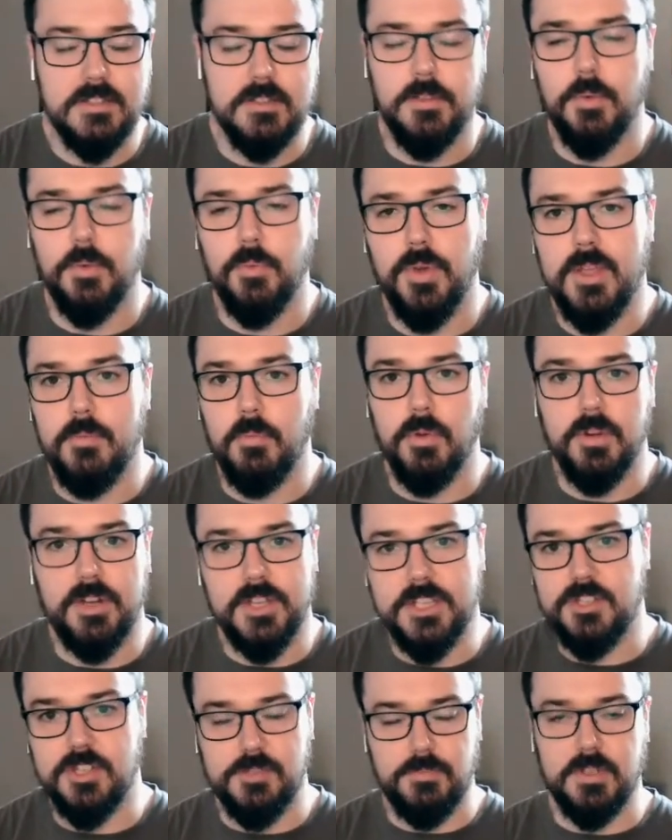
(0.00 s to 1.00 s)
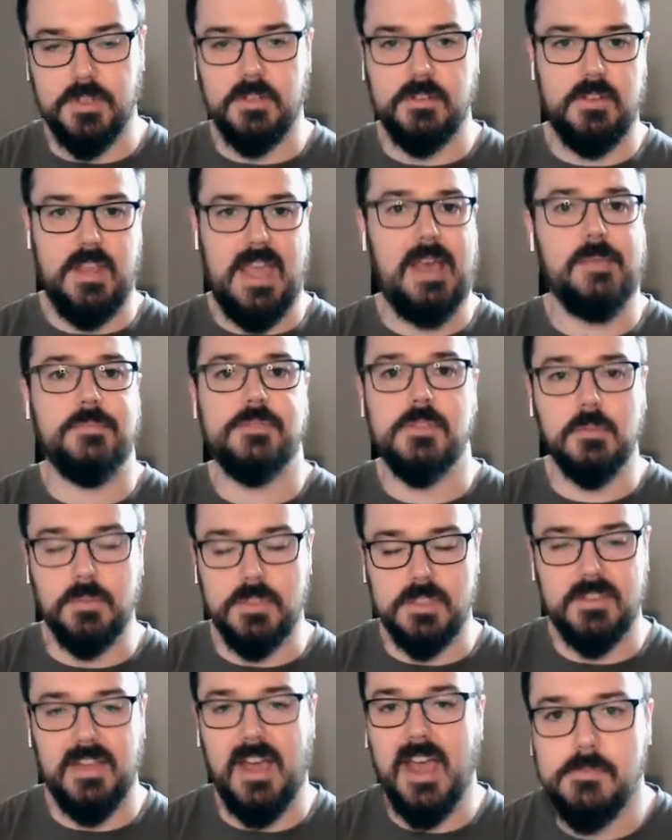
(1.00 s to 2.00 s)
get to the rim, where he's just been
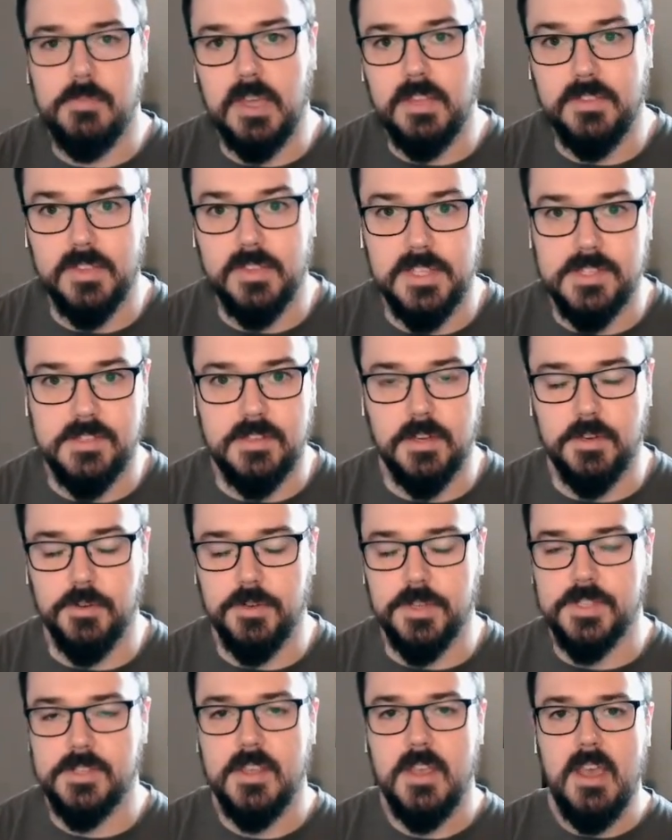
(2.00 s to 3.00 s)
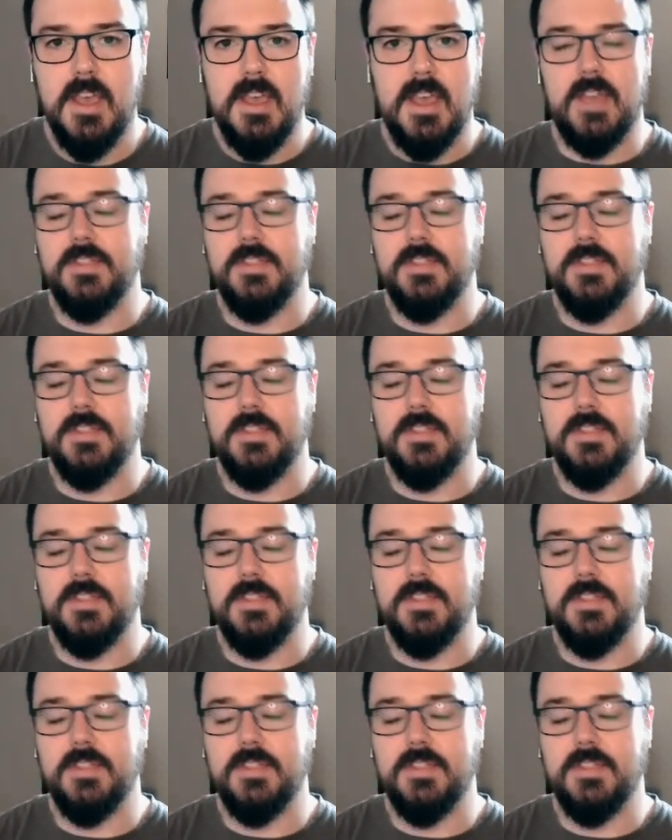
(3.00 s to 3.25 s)
absolutely dynamite in this series.